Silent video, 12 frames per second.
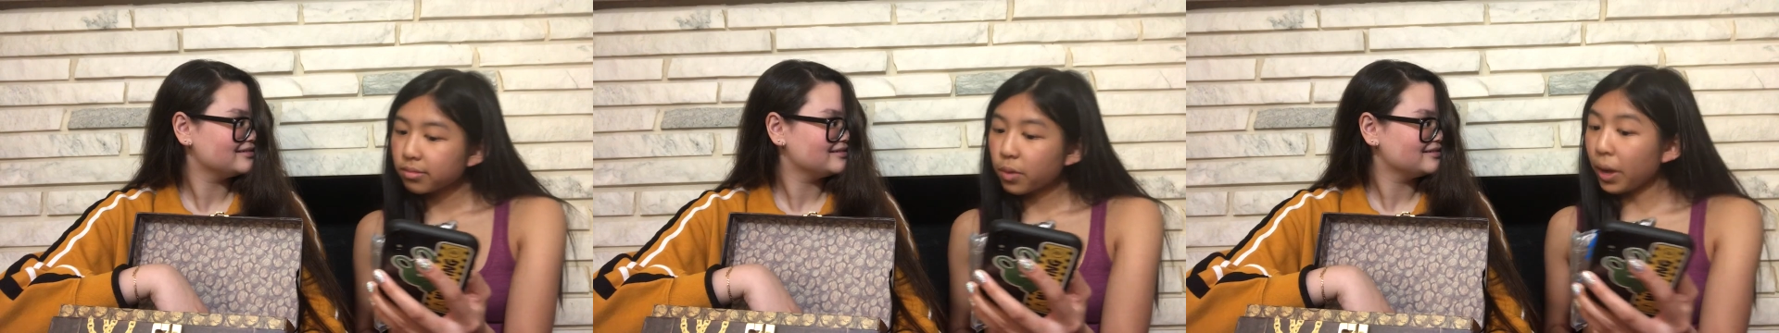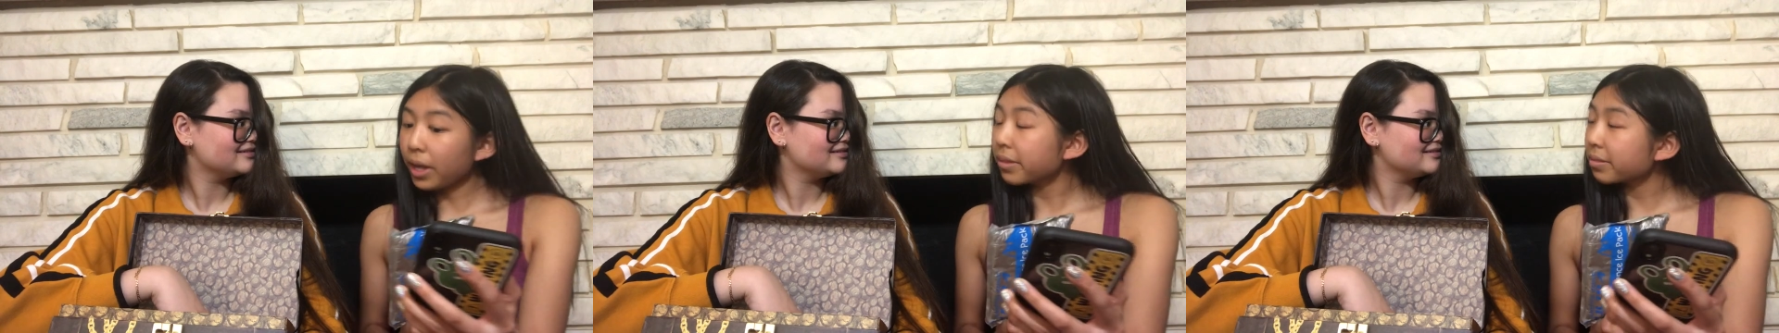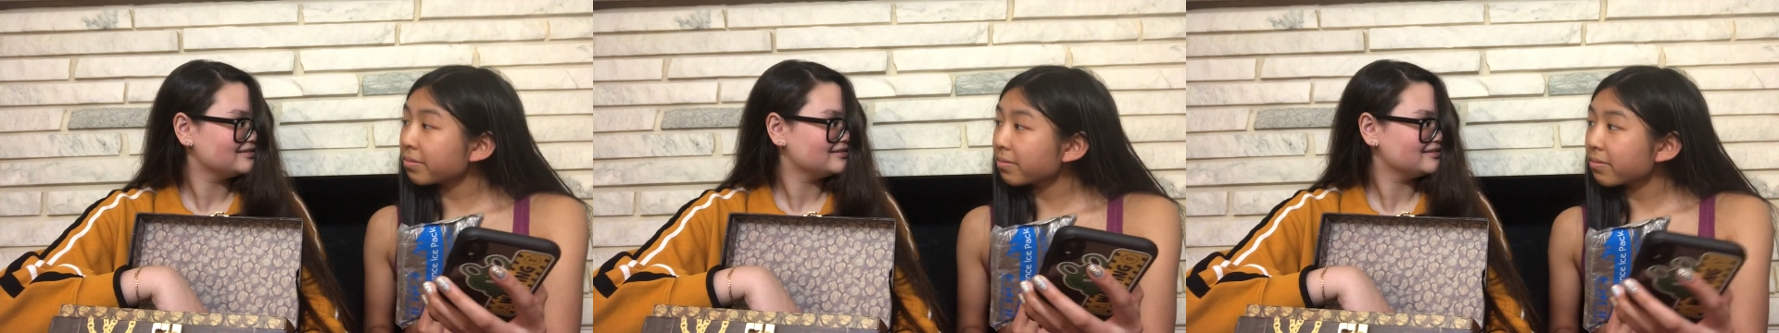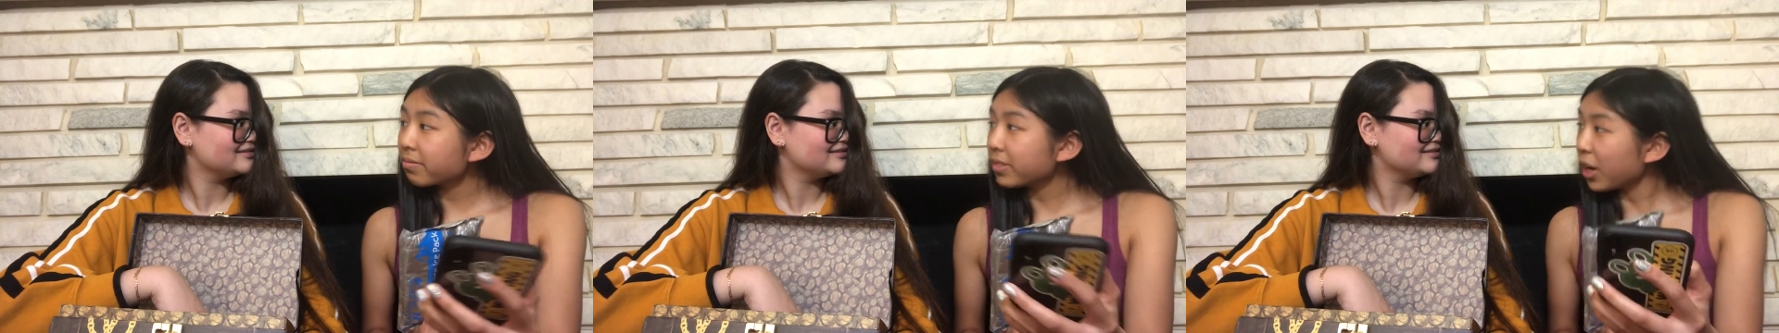Speaker 1: What?
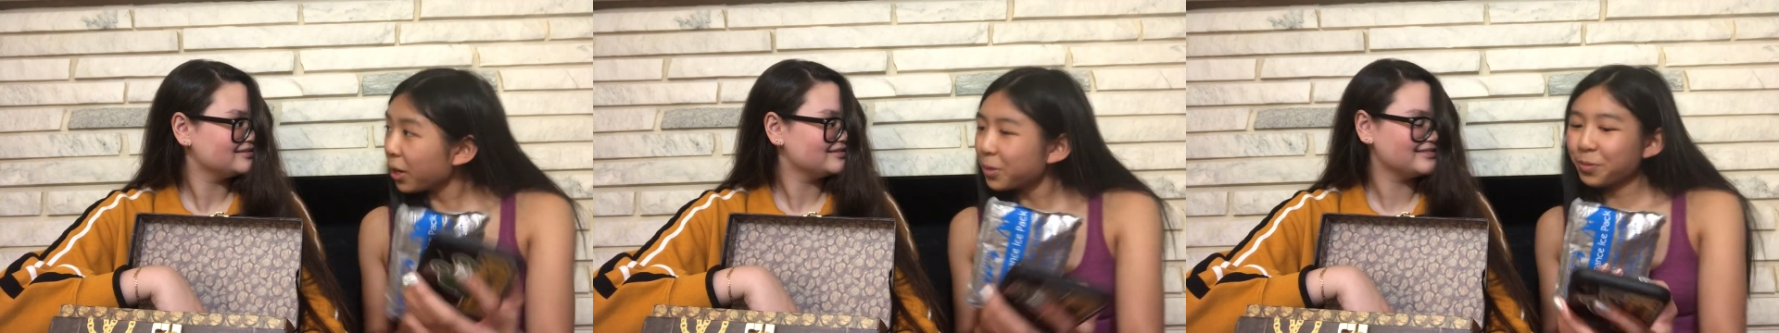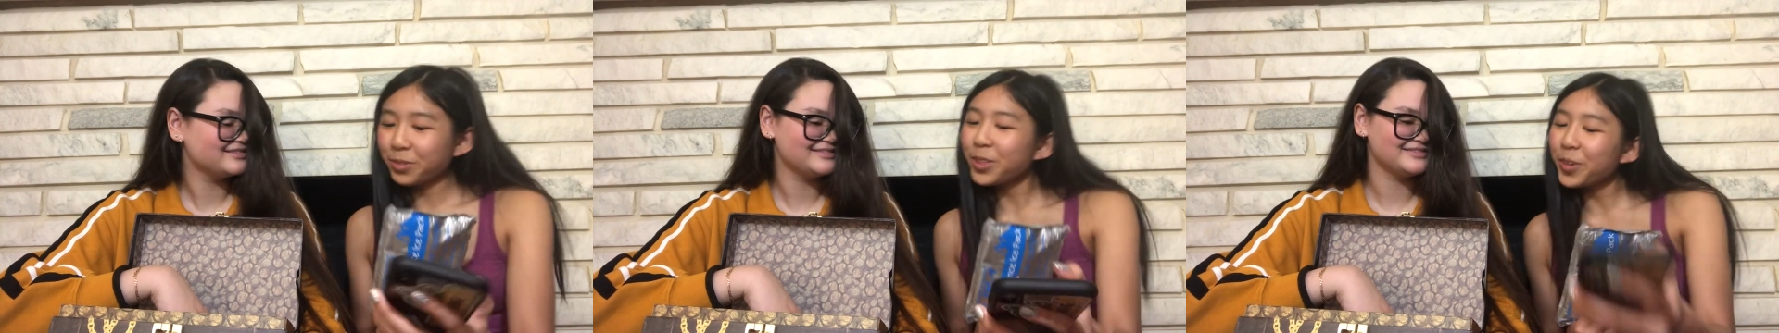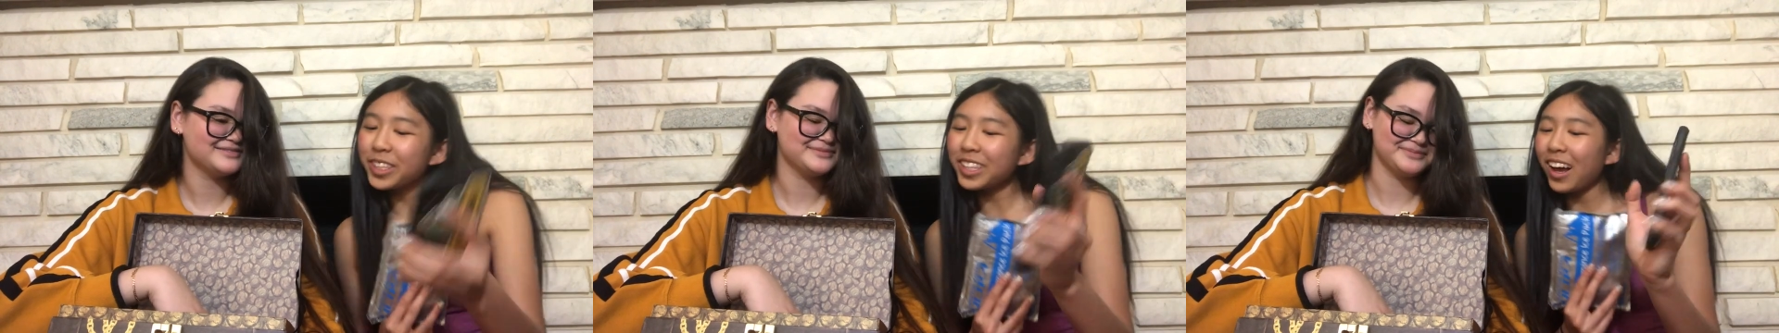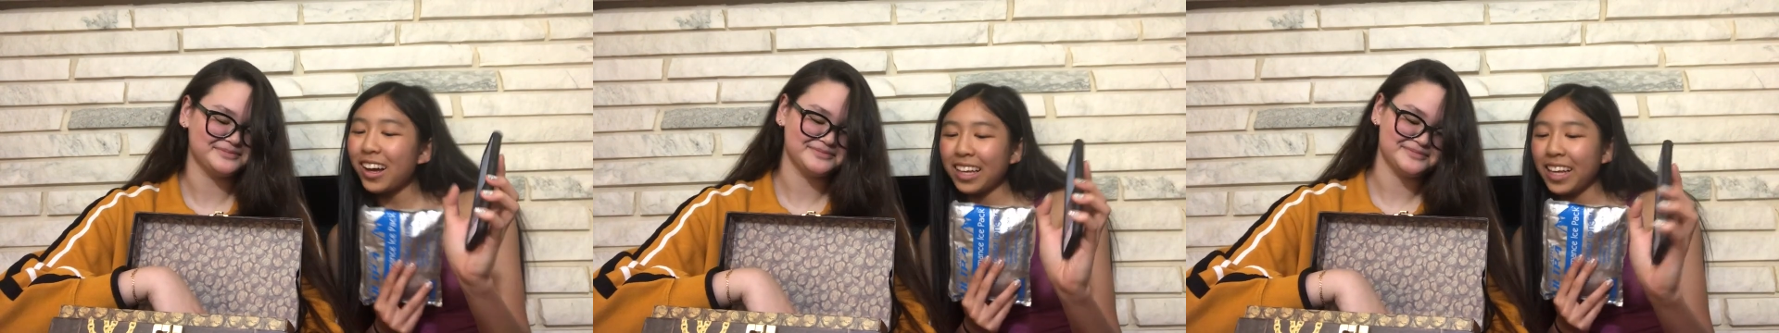Oh, you were
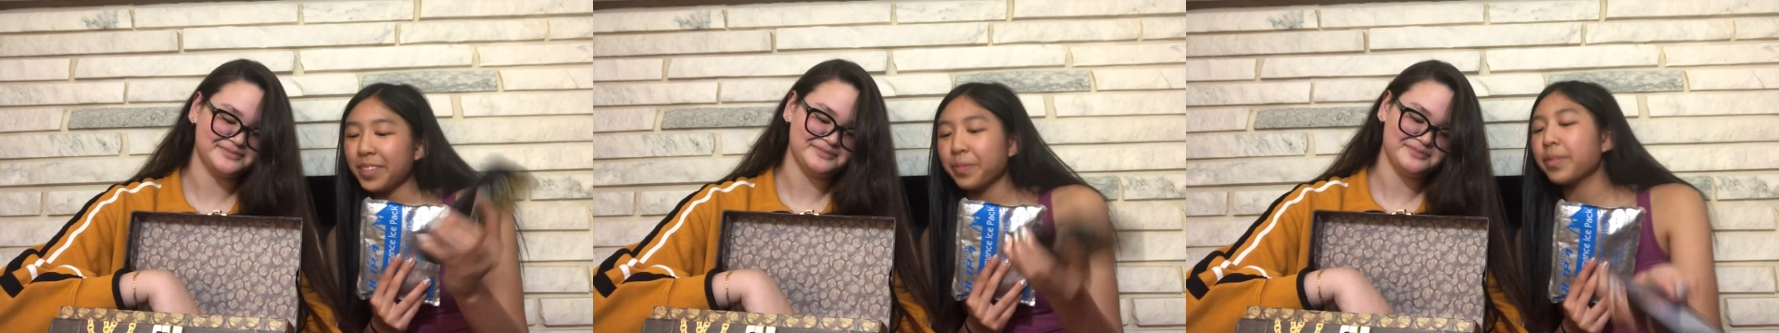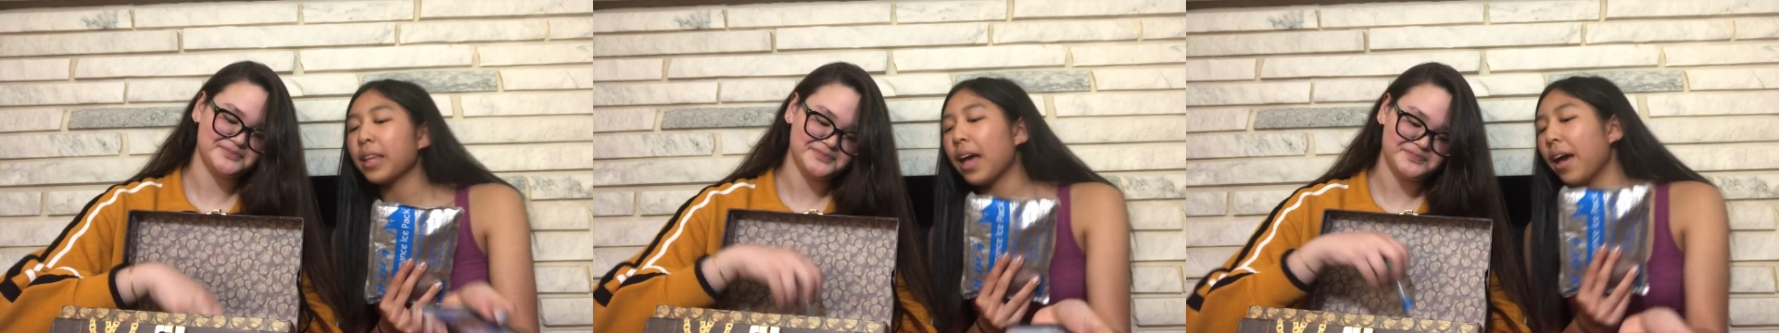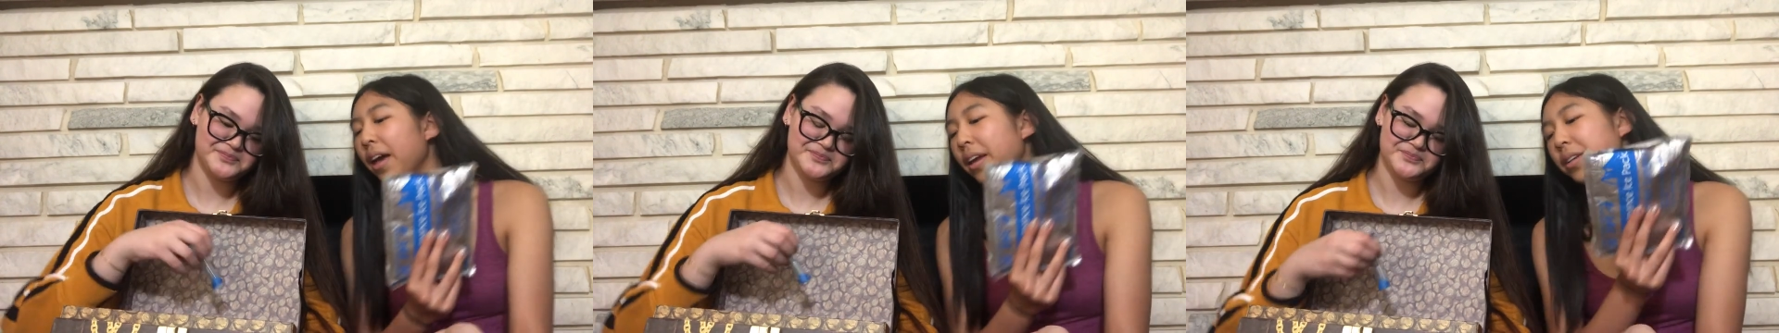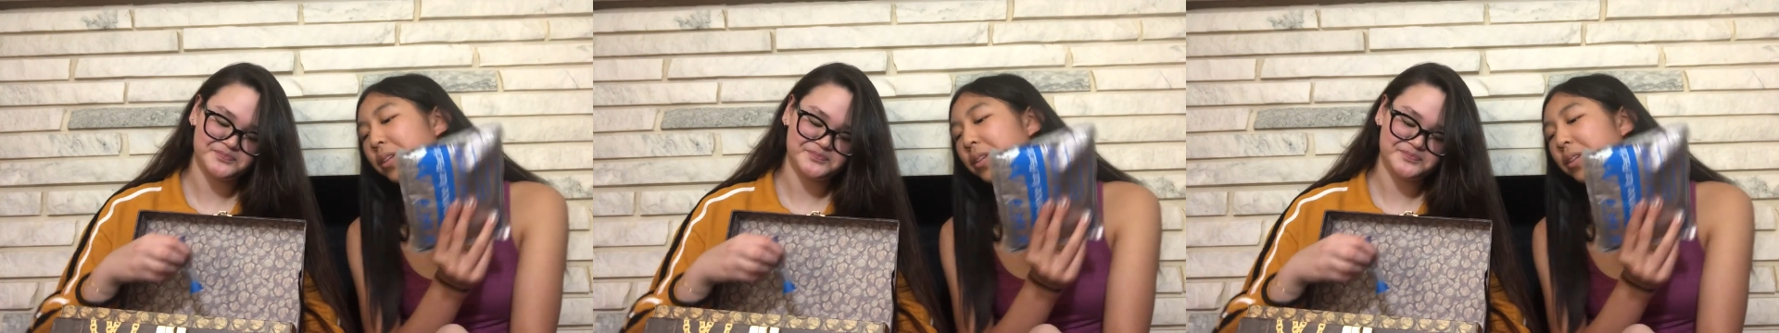talking. I